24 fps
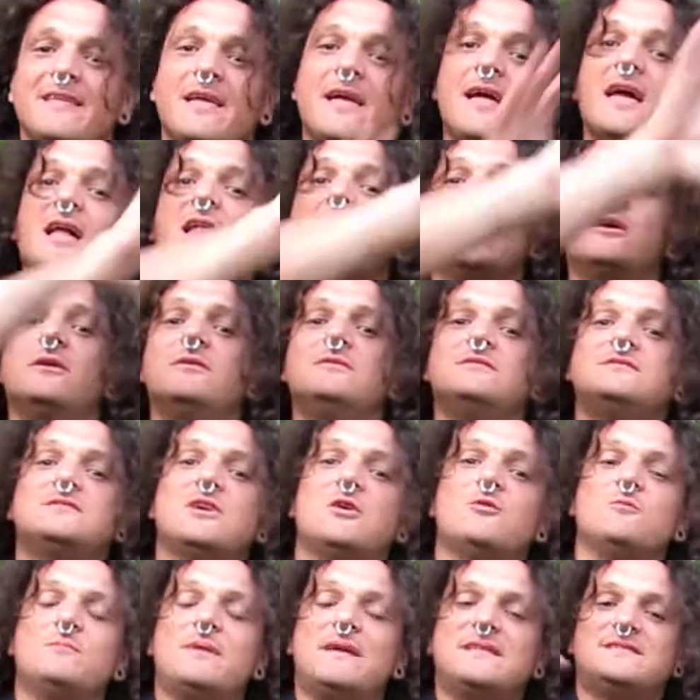Hello,
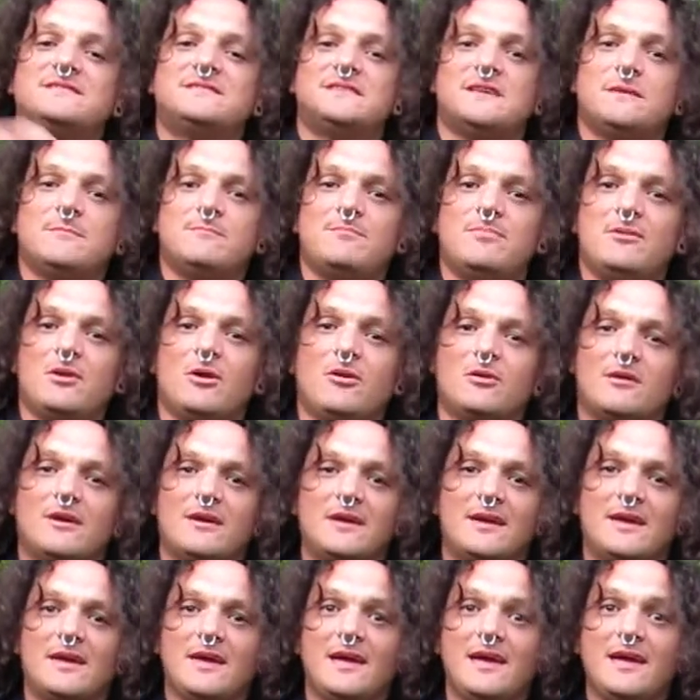bedsit
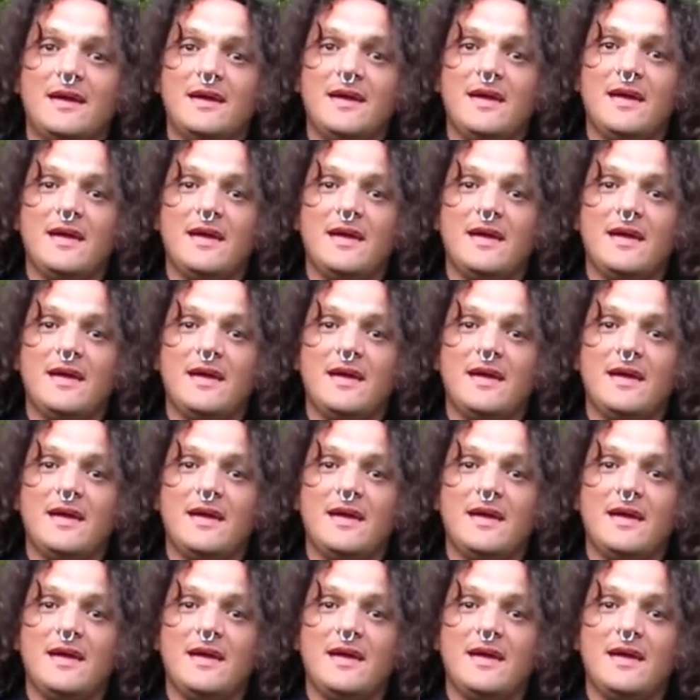Blogger here,